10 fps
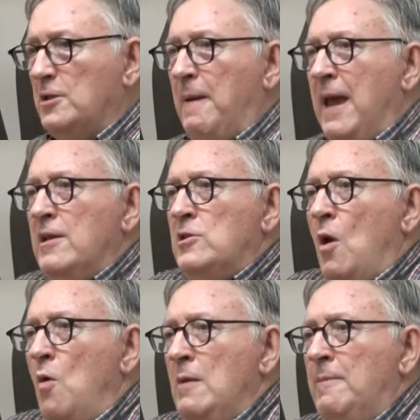Spain is the
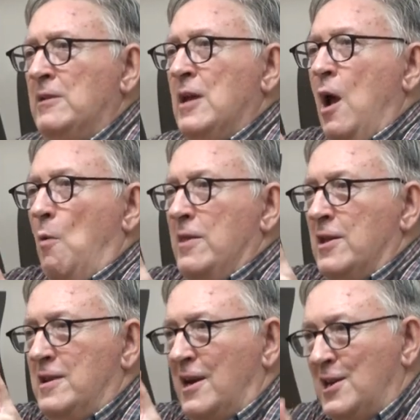only place where
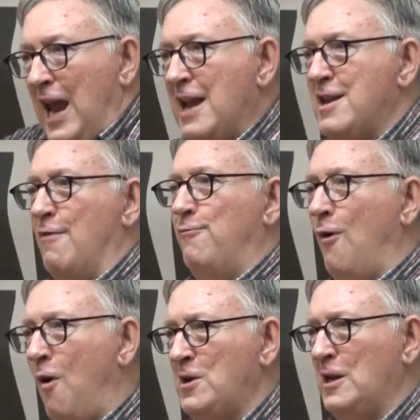the dictator,
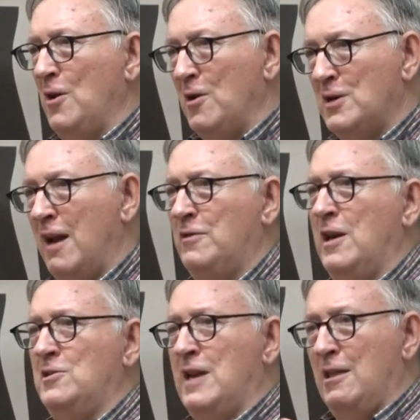40 years after
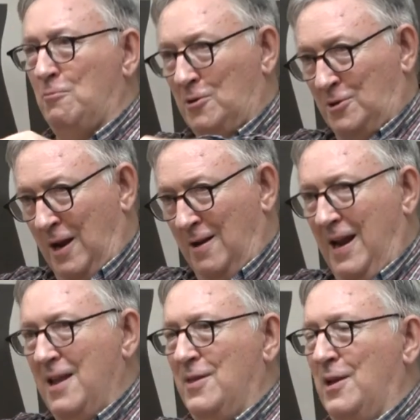his death, was still
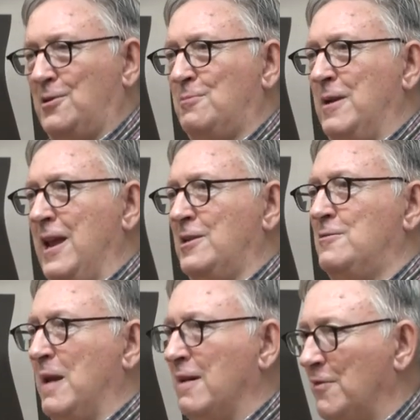in this place
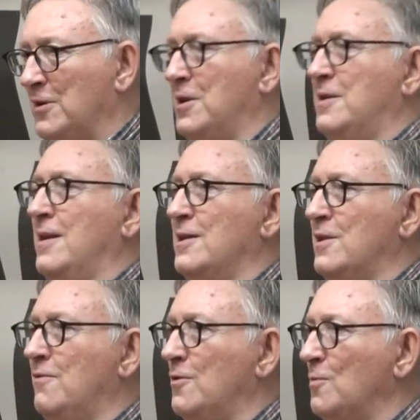being visited
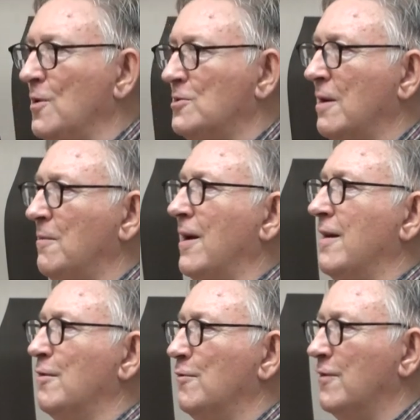as if it were some
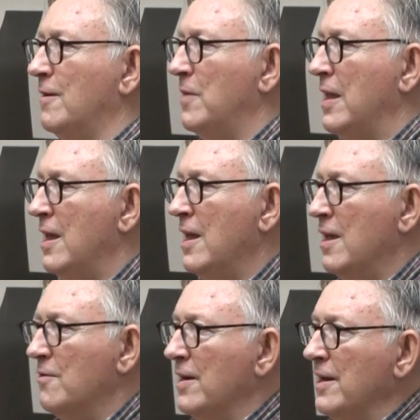kind of
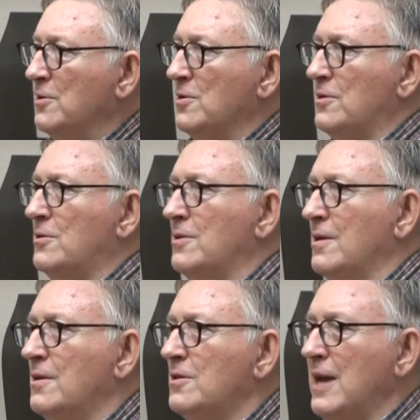religious
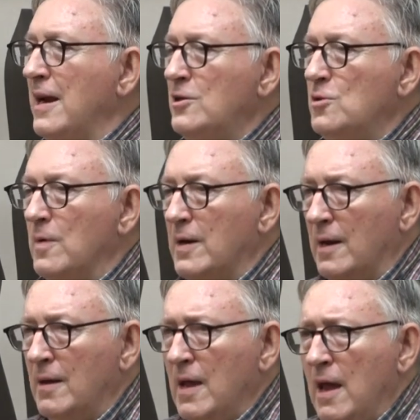
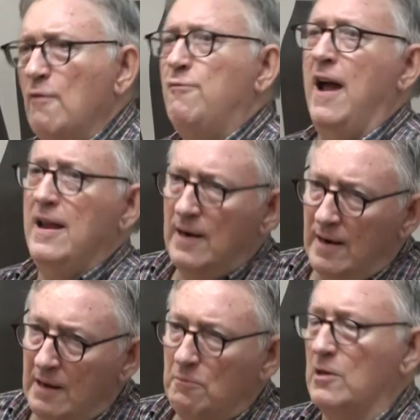sanctuary.
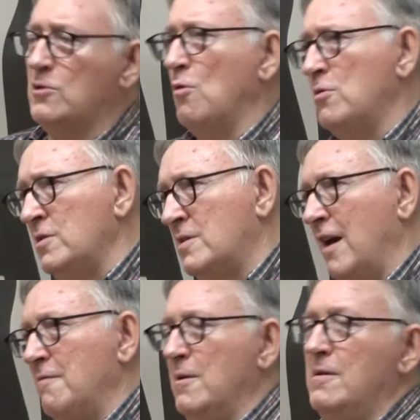Finally, with the socialist
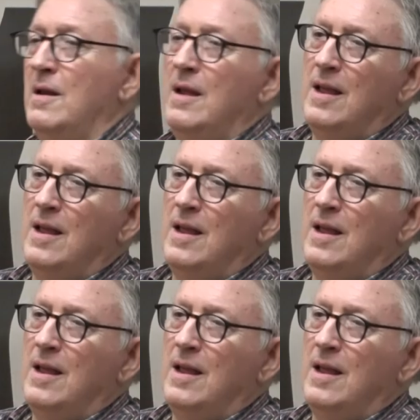government,